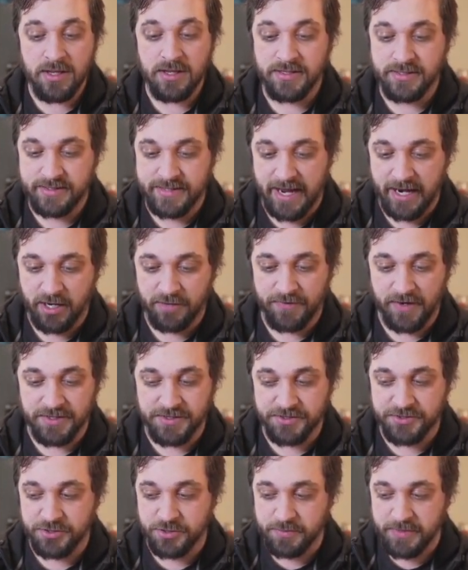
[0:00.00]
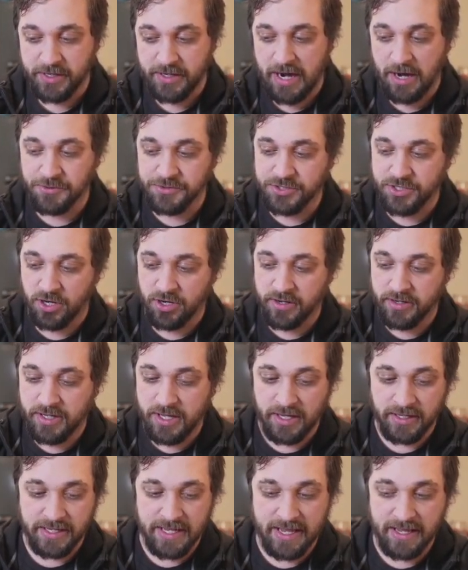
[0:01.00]
sacrifice it to Dimir Houseguard
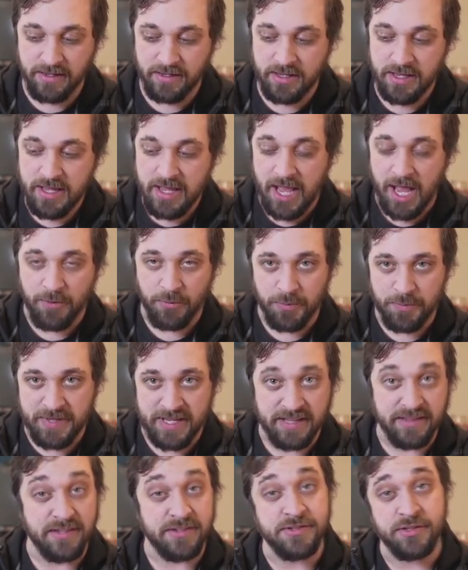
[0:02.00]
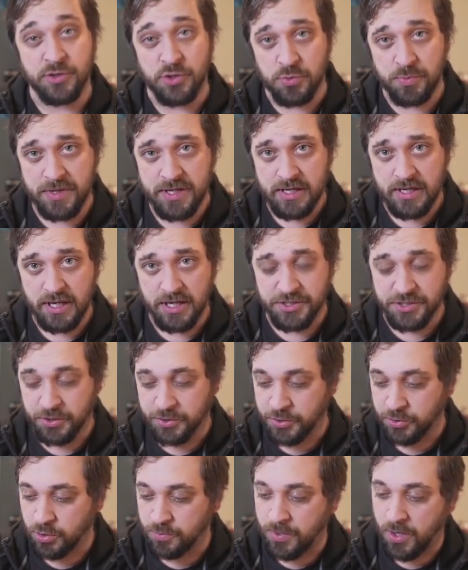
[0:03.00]
again, and repeat this loop until
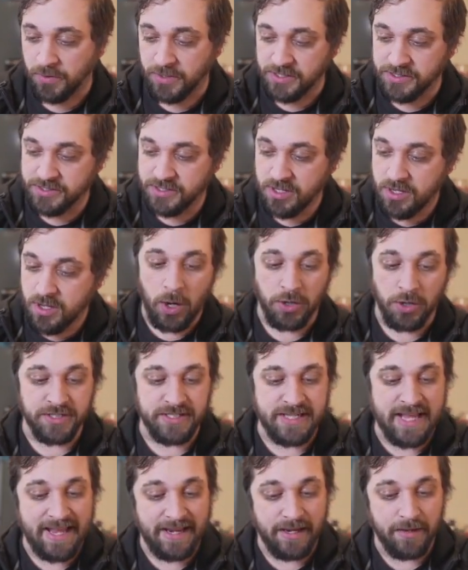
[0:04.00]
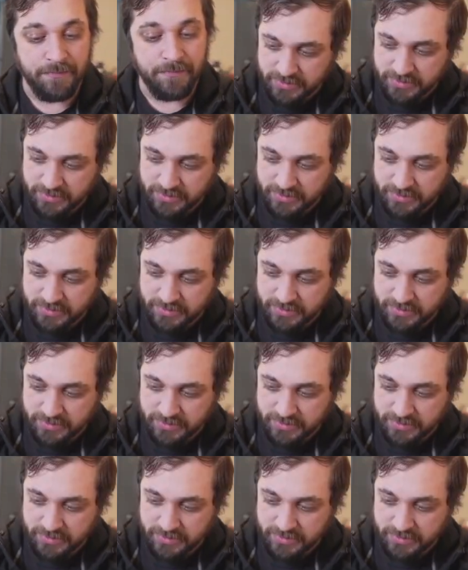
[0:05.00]
your opponents are dead.